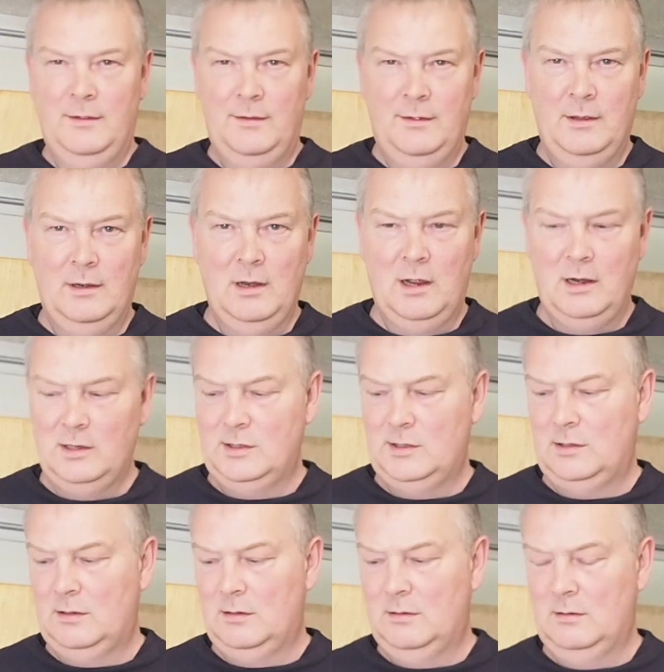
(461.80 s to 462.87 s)

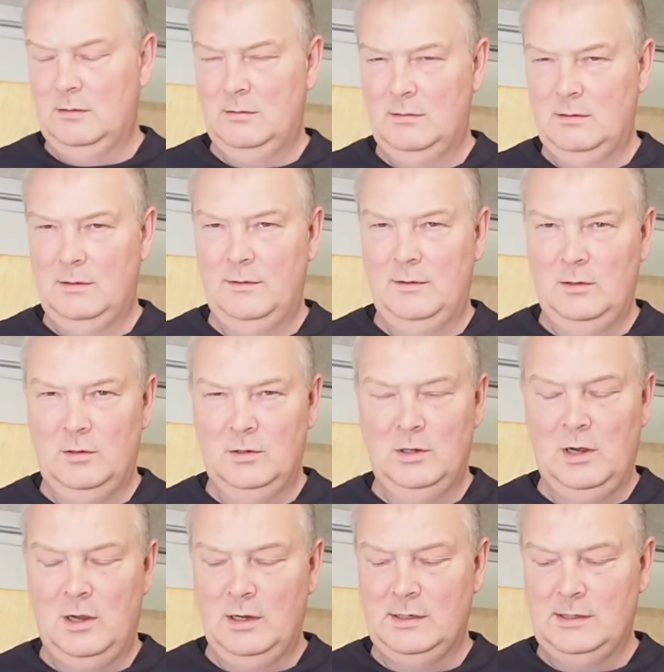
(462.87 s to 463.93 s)
lugs, long
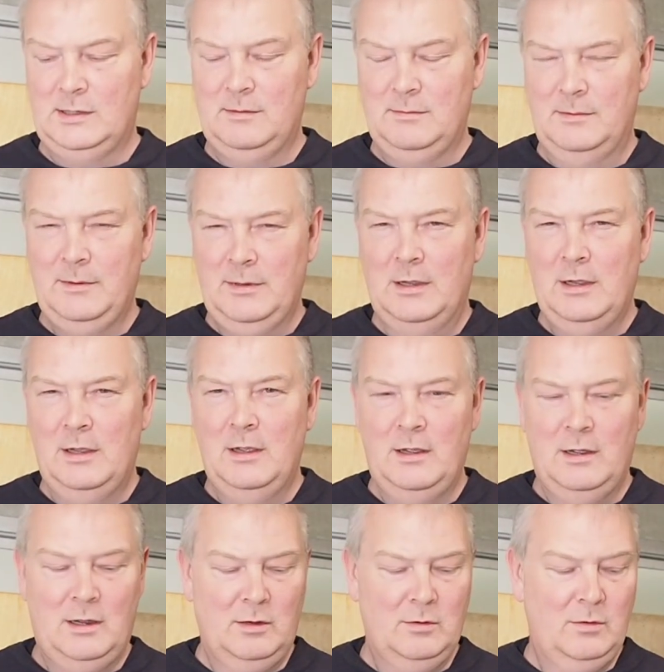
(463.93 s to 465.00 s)
lugs,
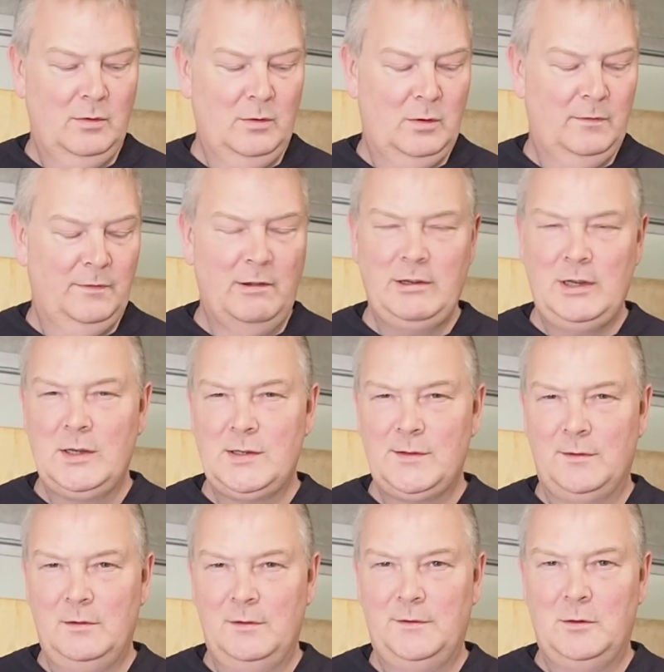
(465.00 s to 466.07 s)
are very
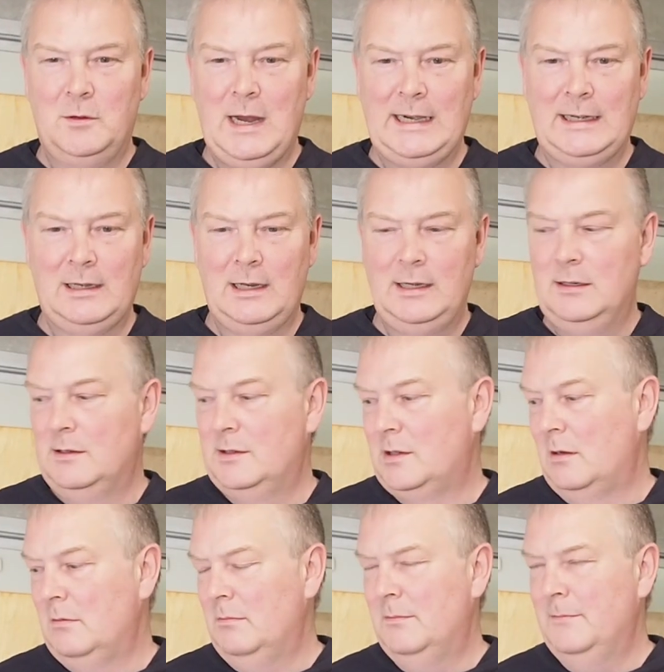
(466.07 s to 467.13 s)
useful for handling.
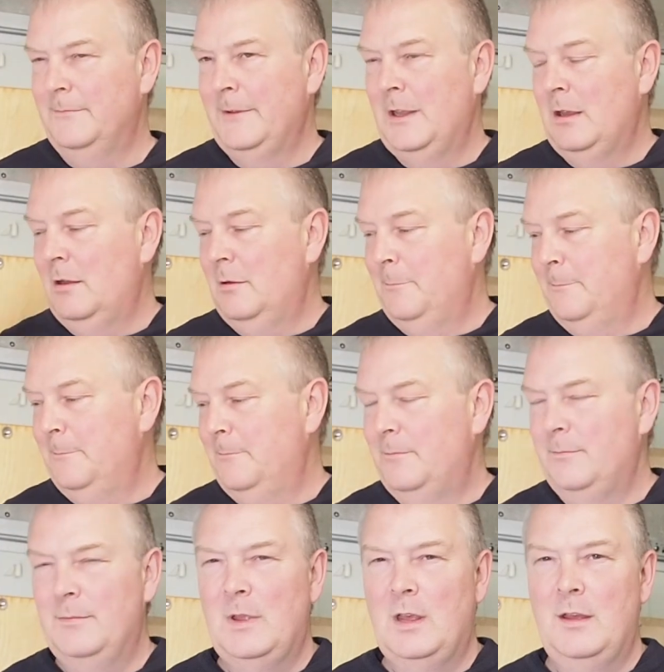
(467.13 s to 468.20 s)
So
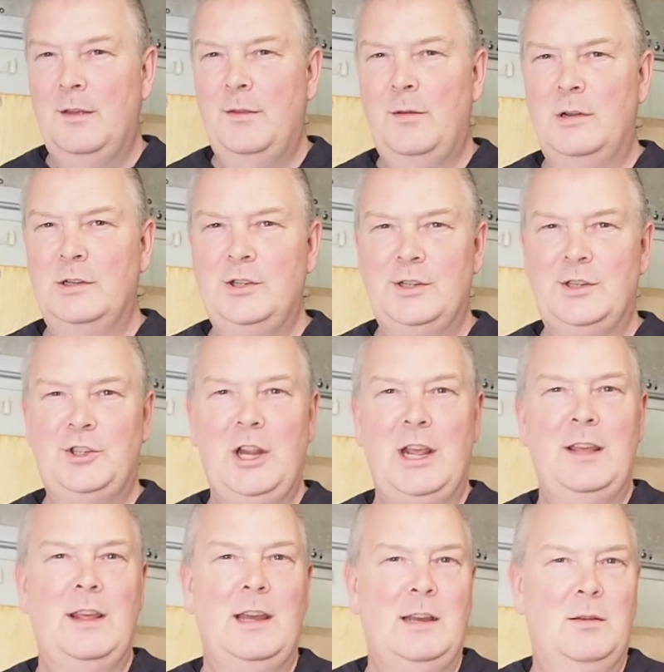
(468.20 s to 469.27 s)
I thought I'd just
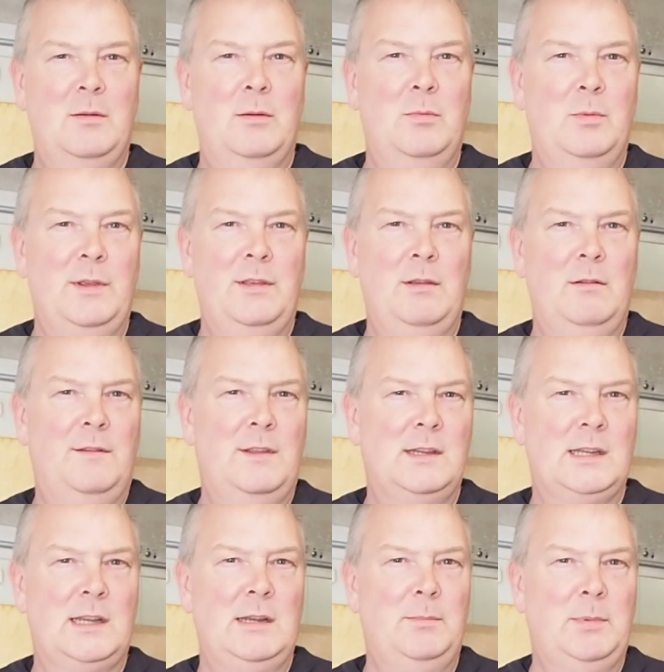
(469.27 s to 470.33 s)
share that with you if there's
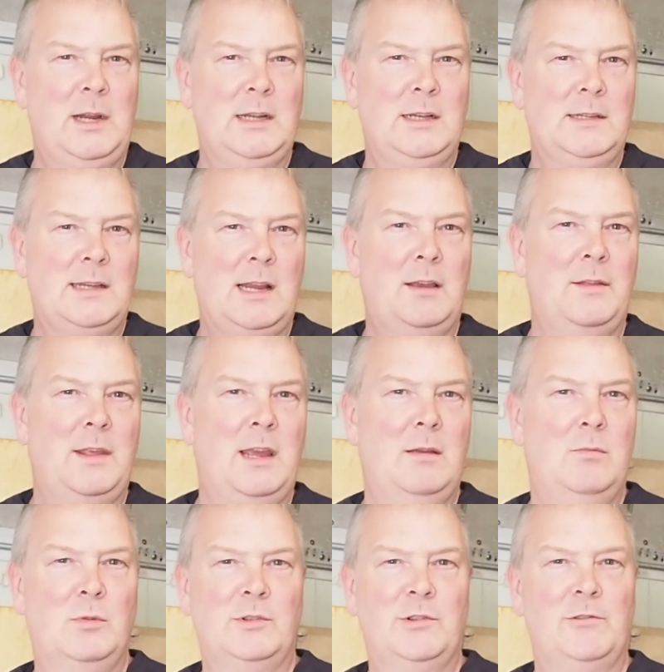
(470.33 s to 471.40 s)
any beginners out there
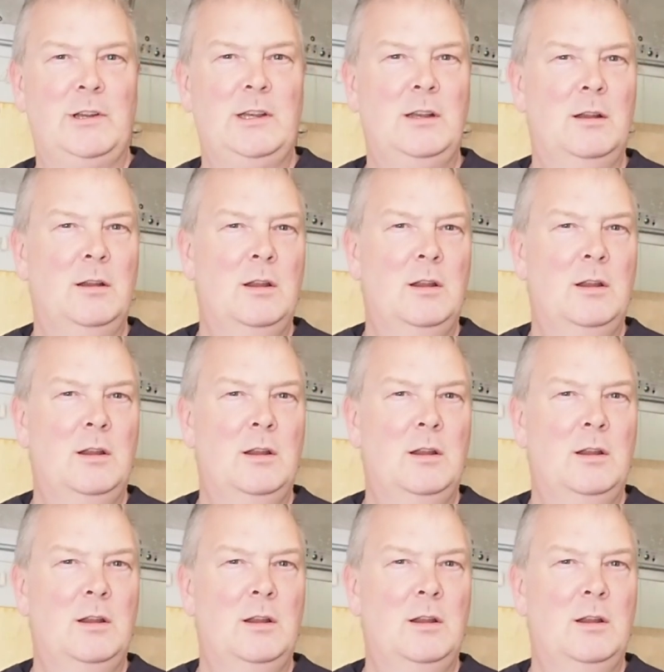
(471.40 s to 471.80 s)
wondering